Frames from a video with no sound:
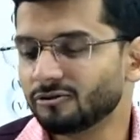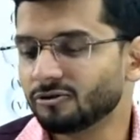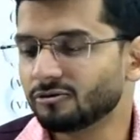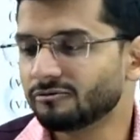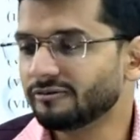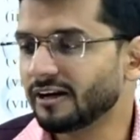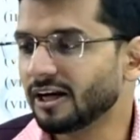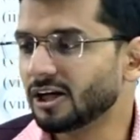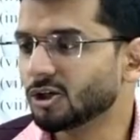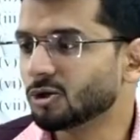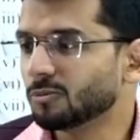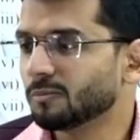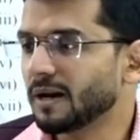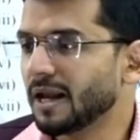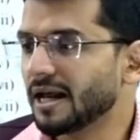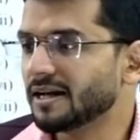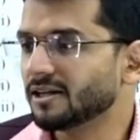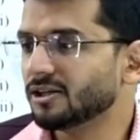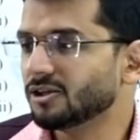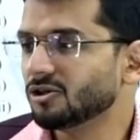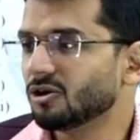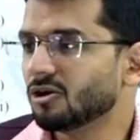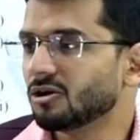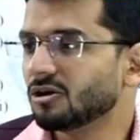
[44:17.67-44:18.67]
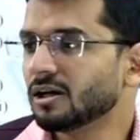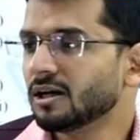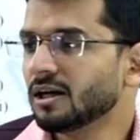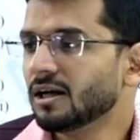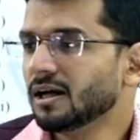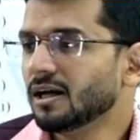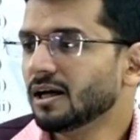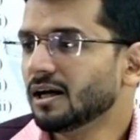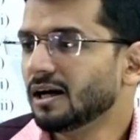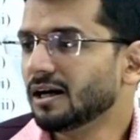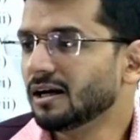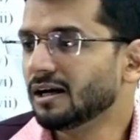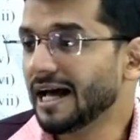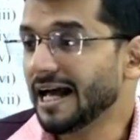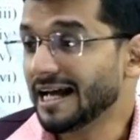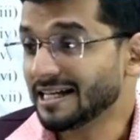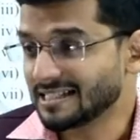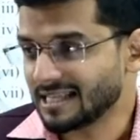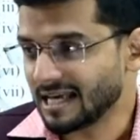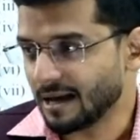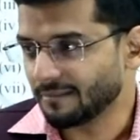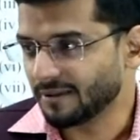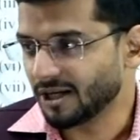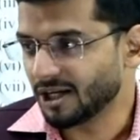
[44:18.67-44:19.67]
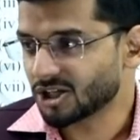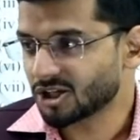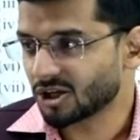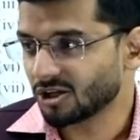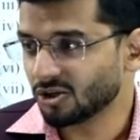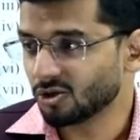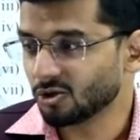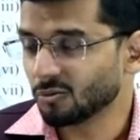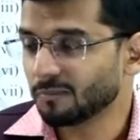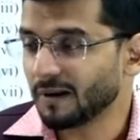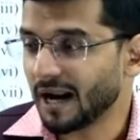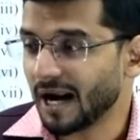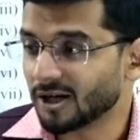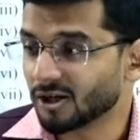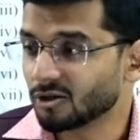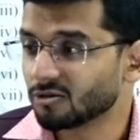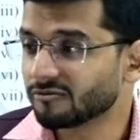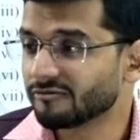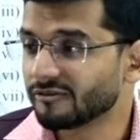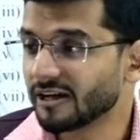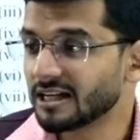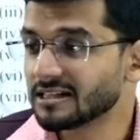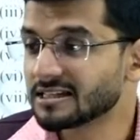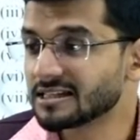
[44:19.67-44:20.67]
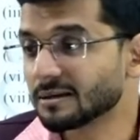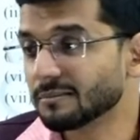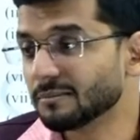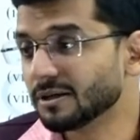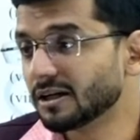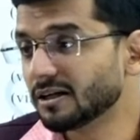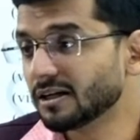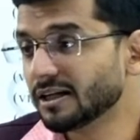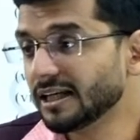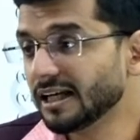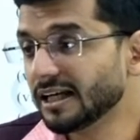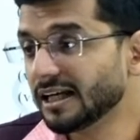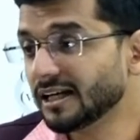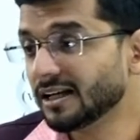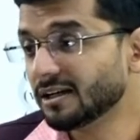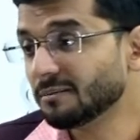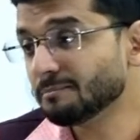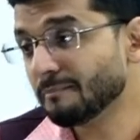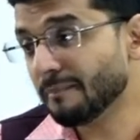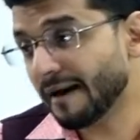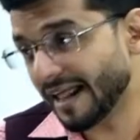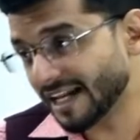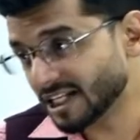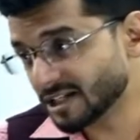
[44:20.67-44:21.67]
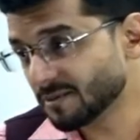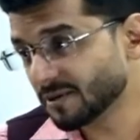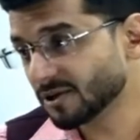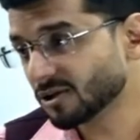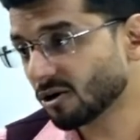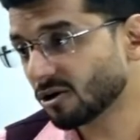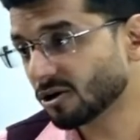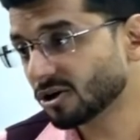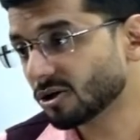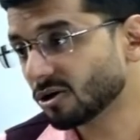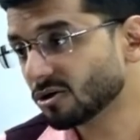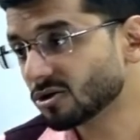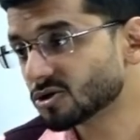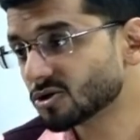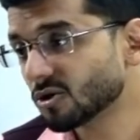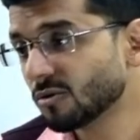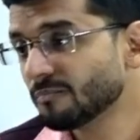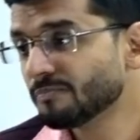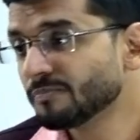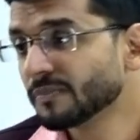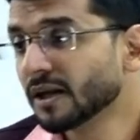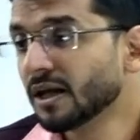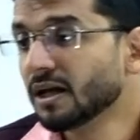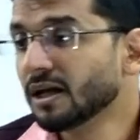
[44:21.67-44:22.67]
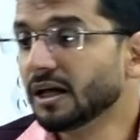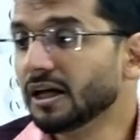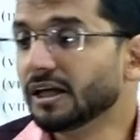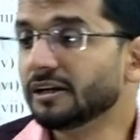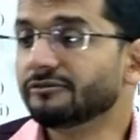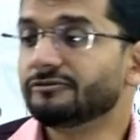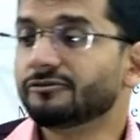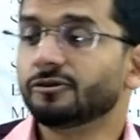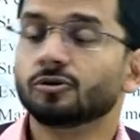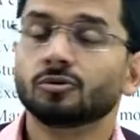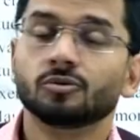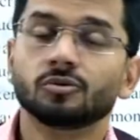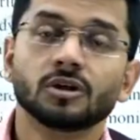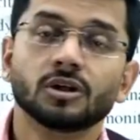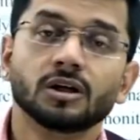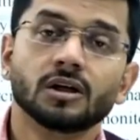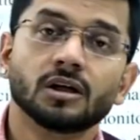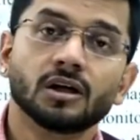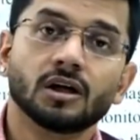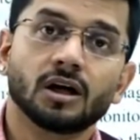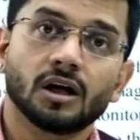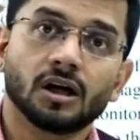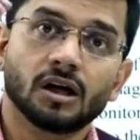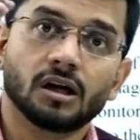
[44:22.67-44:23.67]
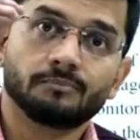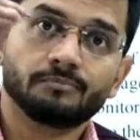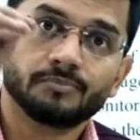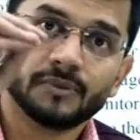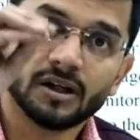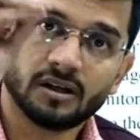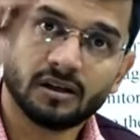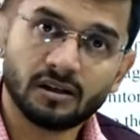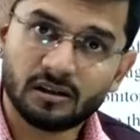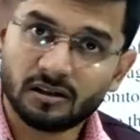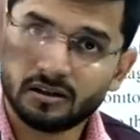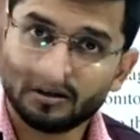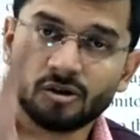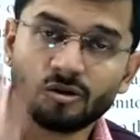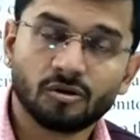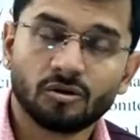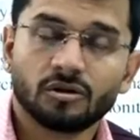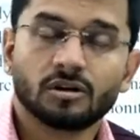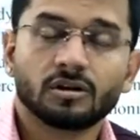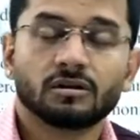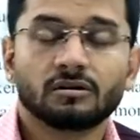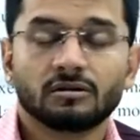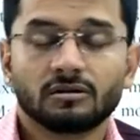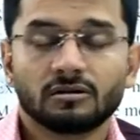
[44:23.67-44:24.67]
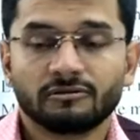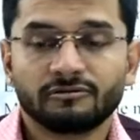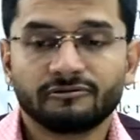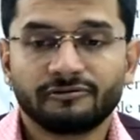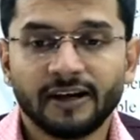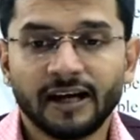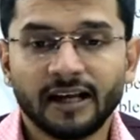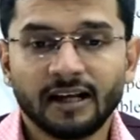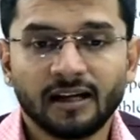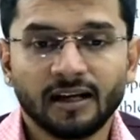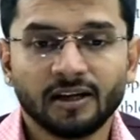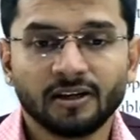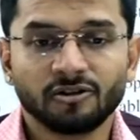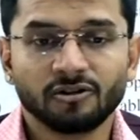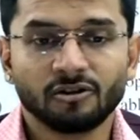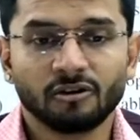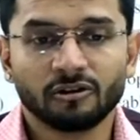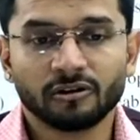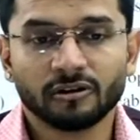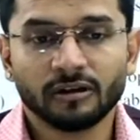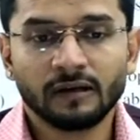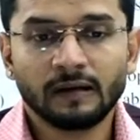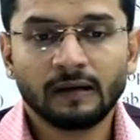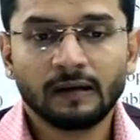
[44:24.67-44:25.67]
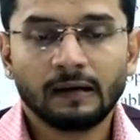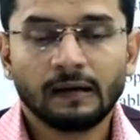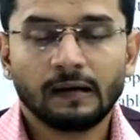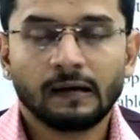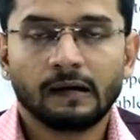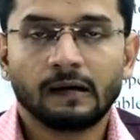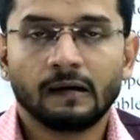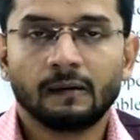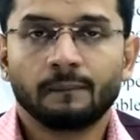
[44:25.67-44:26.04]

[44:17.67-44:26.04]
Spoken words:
if you fail to plan in your examination, you plan to fail. Similarly, in management audit also, if you fail in your